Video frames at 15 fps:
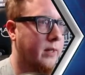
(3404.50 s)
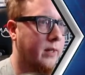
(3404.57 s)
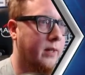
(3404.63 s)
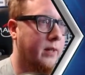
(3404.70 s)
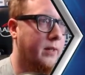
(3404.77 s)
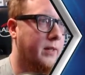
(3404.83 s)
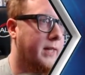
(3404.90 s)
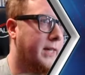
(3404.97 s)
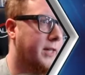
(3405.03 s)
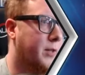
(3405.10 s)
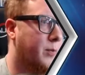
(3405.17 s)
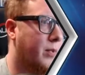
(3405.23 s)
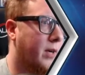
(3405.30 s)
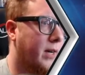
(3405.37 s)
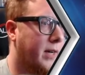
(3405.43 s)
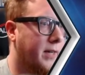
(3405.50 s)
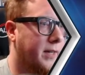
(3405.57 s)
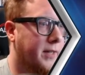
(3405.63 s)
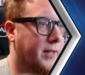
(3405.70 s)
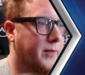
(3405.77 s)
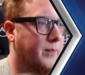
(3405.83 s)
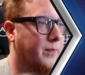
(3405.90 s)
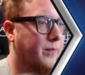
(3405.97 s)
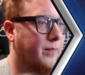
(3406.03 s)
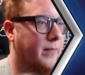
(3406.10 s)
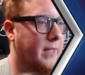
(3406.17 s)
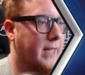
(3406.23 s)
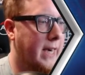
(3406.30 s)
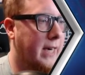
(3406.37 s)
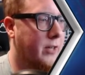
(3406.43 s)
There's that surprise.
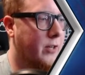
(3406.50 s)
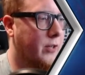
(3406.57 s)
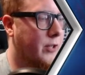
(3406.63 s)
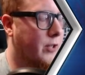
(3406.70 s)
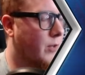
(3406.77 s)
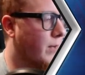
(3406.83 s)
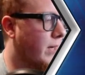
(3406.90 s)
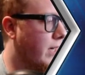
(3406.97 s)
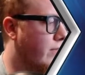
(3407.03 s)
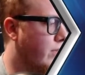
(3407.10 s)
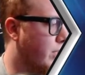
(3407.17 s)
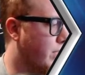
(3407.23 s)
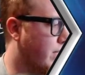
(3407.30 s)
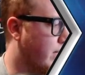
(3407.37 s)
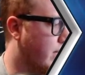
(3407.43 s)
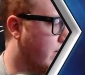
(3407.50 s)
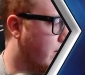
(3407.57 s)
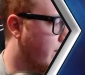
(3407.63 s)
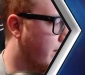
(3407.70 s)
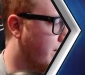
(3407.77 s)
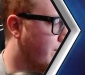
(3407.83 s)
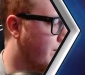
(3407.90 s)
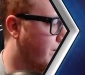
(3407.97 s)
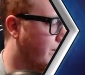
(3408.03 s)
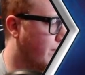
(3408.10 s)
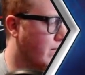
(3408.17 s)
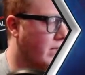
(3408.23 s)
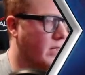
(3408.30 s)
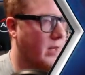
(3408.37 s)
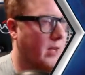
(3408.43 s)
Doctor Doom, I never see it coming.
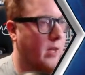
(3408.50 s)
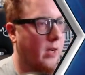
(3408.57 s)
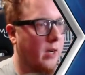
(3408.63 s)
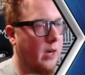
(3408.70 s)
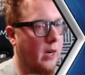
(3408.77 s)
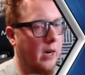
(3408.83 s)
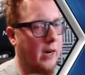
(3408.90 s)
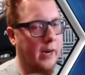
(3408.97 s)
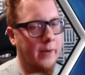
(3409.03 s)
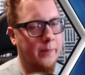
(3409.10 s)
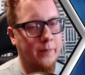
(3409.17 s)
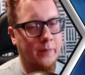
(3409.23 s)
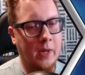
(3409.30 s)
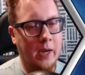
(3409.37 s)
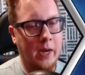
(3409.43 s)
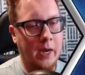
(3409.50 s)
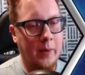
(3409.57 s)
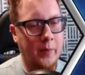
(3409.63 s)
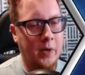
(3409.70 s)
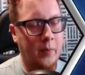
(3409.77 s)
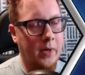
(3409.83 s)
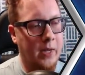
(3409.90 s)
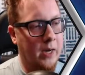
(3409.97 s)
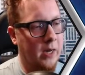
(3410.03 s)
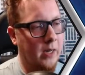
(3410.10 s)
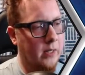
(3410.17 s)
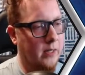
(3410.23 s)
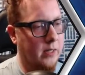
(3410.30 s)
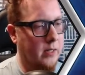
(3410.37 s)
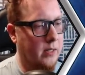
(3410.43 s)
Alright, I'm gonna be
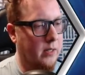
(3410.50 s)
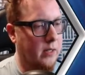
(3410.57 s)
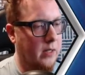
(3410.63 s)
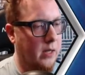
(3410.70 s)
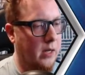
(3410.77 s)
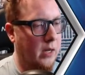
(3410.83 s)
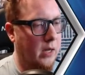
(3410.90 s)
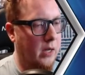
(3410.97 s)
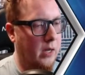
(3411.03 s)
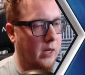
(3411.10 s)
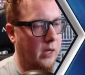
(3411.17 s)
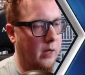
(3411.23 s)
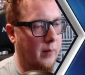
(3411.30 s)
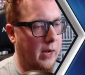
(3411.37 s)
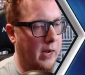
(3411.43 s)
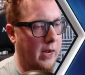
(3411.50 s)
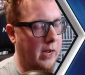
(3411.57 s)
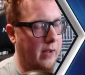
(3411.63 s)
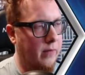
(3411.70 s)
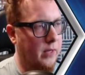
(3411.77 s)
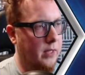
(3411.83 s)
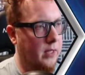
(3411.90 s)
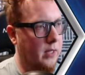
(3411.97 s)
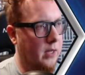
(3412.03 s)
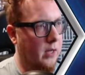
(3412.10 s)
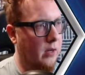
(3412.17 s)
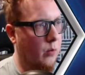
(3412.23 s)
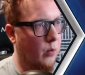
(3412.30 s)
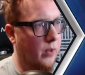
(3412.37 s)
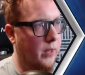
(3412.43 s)
honest. I have this
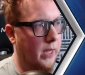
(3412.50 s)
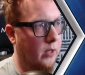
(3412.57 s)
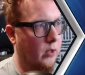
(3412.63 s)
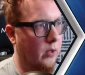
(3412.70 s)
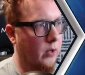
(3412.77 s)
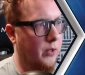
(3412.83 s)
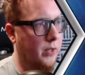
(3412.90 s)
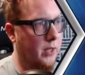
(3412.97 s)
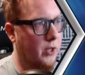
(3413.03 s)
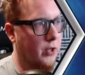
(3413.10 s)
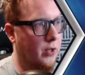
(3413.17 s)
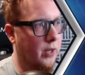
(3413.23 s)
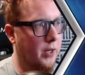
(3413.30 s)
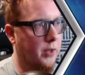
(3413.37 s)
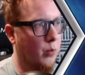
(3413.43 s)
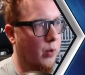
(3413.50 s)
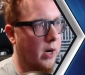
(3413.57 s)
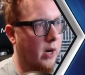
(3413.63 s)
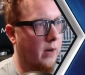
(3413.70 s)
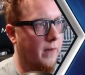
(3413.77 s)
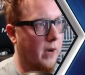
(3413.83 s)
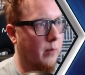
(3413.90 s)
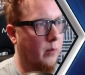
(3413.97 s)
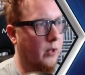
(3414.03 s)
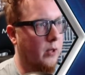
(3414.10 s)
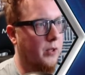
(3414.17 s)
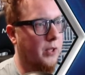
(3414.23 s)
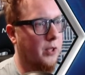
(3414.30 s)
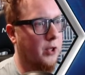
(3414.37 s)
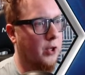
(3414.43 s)
thing with like losing streaks where if I'm
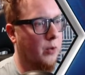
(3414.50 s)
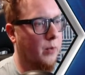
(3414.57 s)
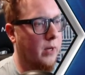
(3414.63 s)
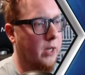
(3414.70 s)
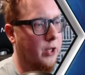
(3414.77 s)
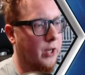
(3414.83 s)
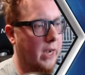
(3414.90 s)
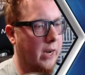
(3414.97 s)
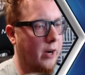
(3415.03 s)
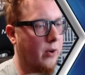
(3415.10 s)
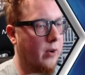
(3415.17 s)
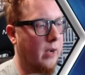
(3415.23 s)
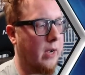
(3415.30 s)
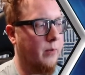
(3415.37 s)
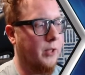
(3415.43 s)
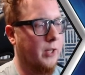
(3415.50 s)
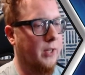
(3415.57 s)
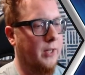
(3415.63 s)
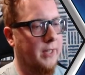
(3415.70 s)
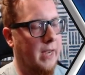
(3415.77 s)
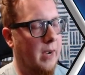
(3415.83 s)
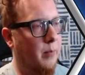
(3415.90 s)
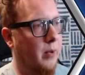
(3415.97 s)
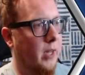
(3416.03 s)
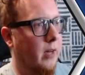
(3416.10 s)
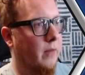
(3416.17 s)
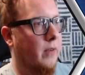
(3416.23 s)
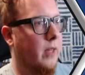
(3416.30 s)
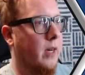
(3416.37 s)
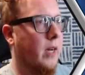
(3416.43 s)
losing too much, I'm just gonna stop playing
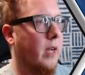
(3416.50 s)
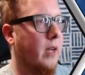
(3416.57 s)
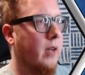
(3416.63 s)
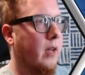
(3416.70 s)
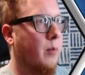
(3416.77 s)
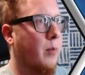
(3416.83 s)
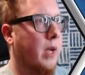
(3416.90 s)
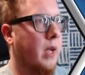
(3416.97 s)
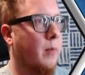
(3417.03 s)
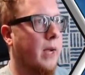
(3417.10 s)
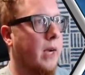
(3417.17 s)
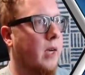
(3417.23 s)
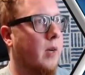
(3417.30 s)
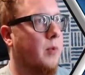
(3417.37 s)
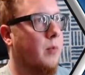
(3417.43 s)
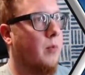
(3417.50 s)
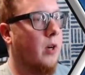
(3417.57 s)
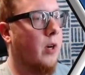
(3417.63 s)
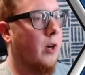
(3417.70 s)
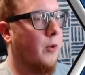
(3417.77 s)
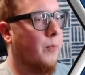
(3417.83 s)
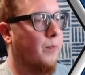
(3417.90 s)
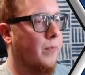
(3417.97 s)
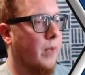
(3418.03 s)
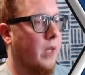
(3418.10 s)
for the night and pick it back up tomorrow.